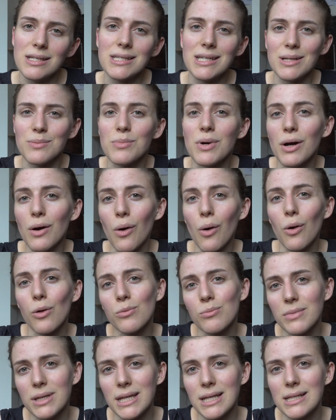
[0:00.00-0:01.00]
then by
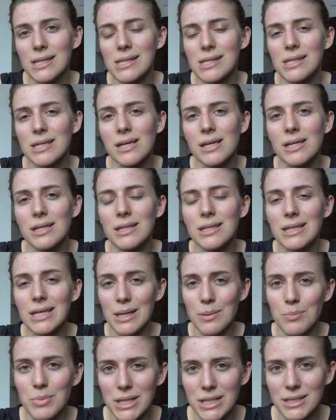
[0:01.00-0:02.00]
all means,
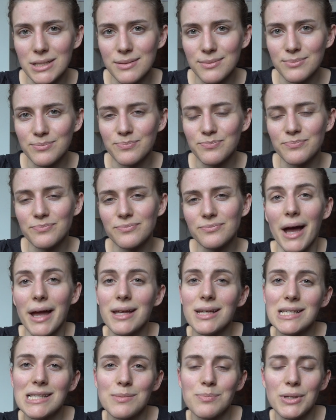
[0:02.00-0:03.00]
keep it.
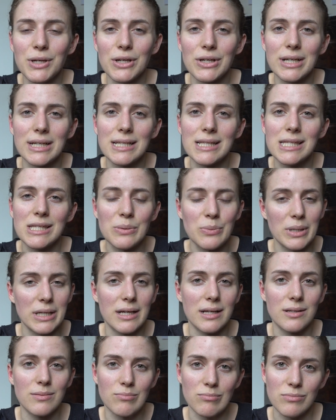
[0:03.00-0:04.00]
My experience, when
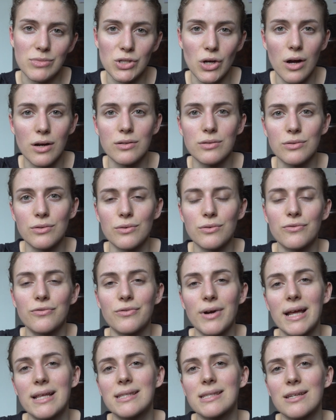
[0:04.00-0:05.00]
I talk to
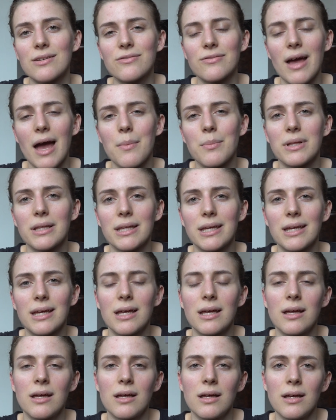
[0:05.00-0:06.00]
friends and family,
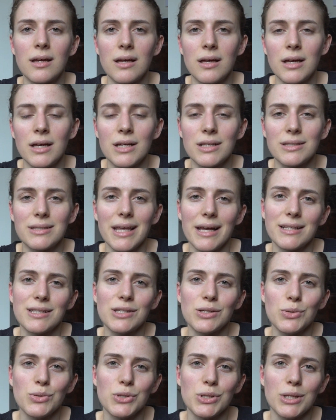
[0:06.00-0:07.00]

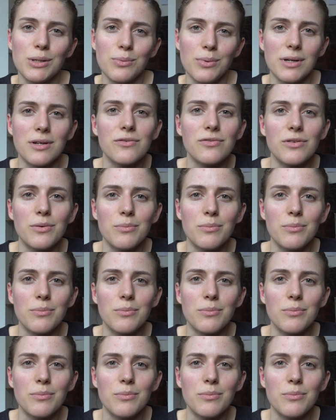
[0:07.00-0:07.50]
that's usually one of